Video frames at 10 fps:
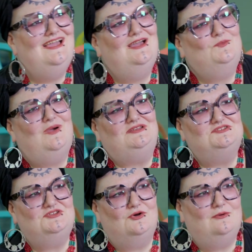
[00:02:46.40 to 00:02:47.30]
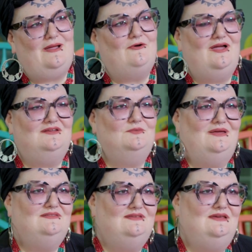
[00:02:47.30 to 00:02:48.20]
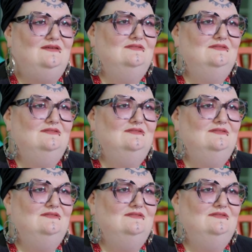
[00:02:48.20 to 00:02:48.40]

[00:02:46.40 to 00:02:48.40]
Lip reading: and want to know about XYZ.